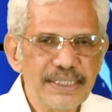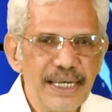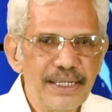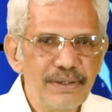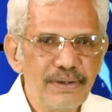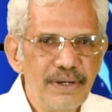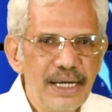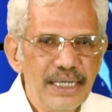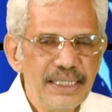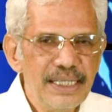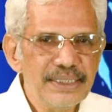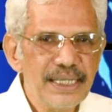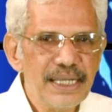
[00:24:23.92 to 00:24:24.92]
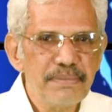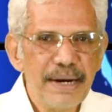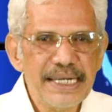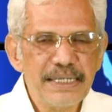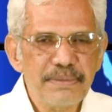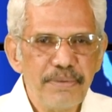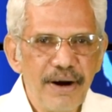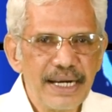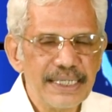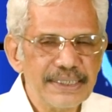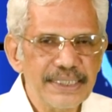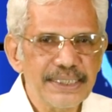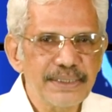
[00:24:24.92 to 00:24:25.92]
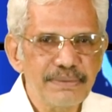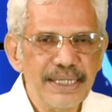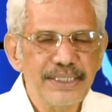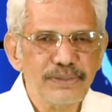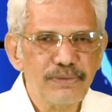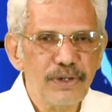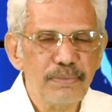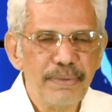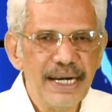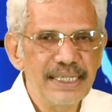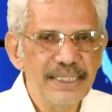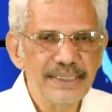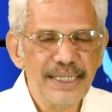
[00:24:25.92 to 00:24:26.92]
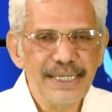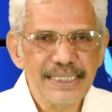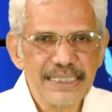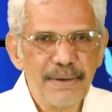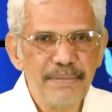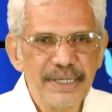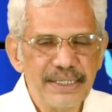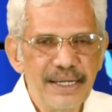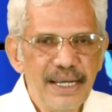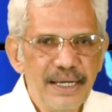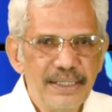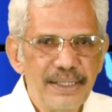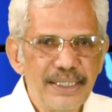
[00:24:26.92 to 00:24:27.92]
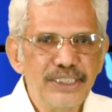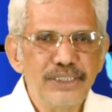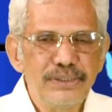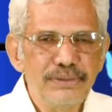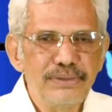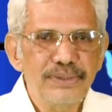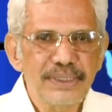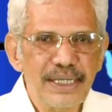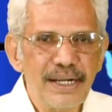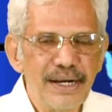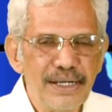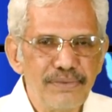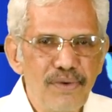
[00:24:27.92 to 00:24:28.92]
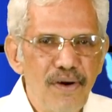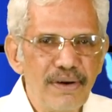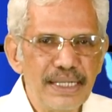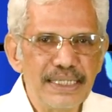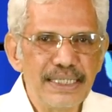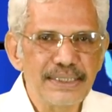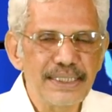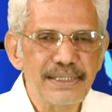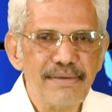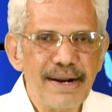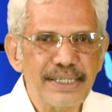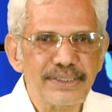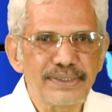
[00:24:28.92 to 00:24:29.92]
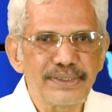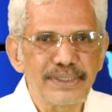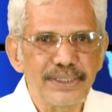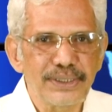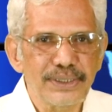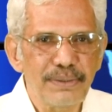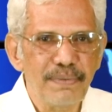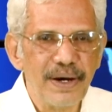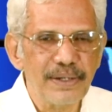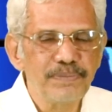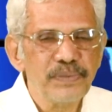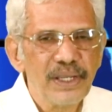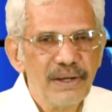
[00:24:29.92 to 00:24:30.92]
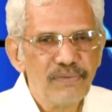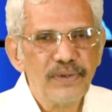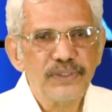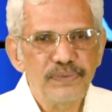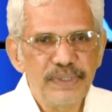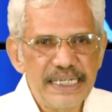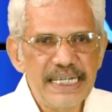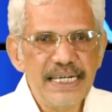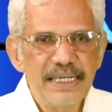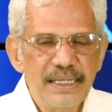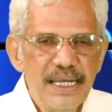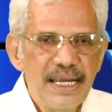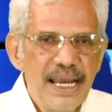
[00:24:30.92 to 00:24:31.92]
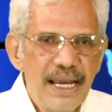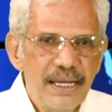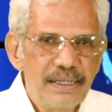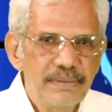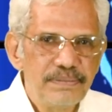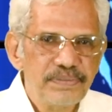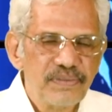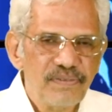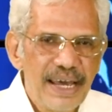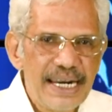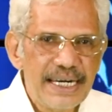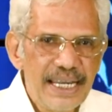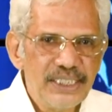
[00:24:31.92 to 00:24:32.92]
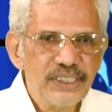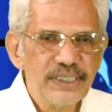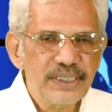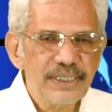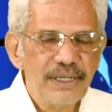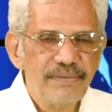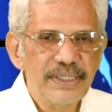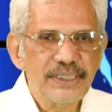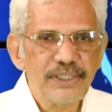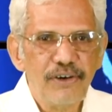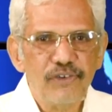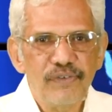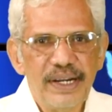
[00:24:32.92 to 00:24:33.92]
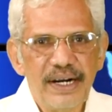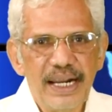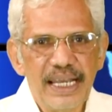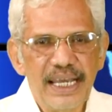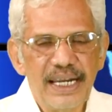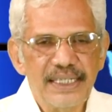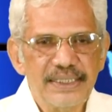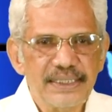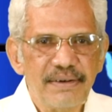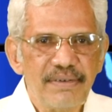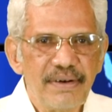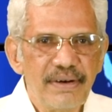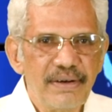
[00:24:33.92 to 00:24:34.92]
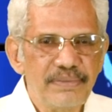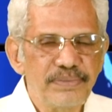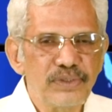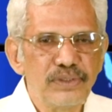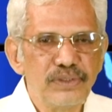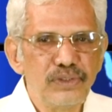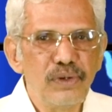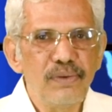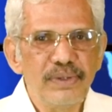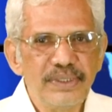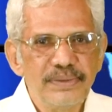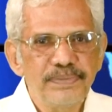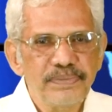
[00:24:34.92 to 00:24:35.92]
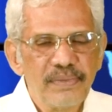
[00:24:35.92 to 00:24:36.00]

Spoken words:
will tell you these are the binding pockets, this is where it's going to bind, these are the atomic, the residues that are involved in these interactions, and so on. Of course, we did validation of the software against several known